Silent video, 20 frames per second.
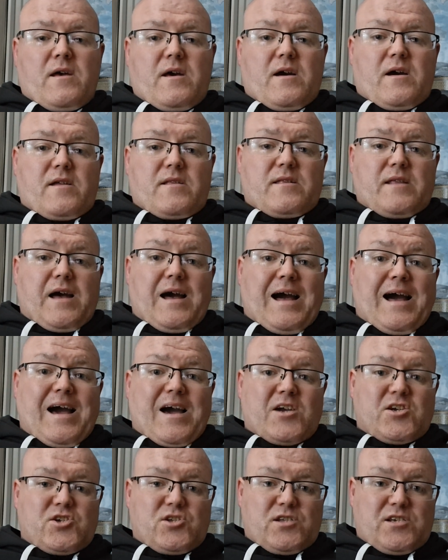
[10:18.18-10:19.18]
And
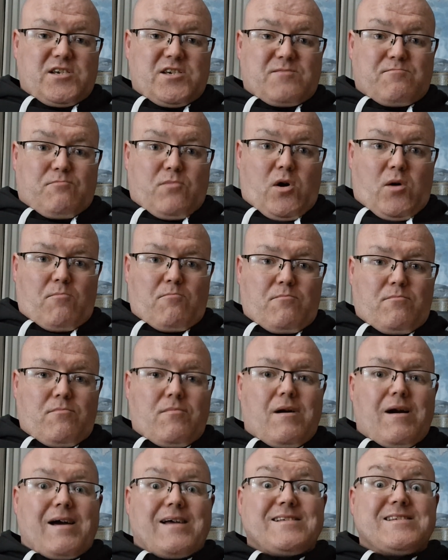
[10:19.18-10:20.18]
Ashley's mum
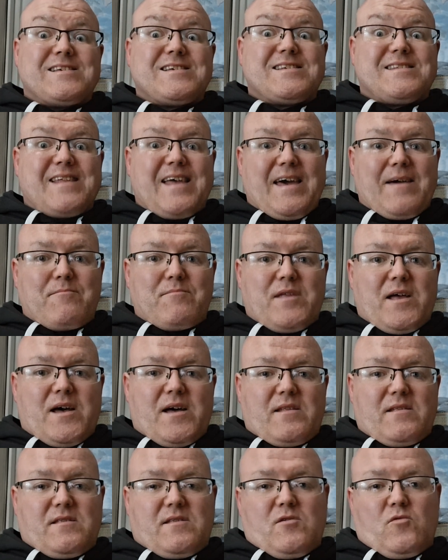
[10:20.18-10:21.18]
and
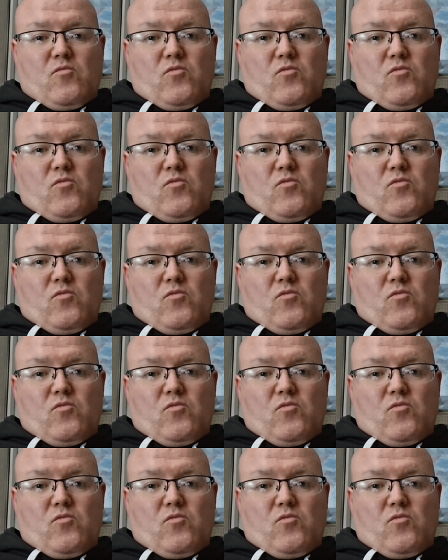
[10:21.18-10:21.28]
stepdad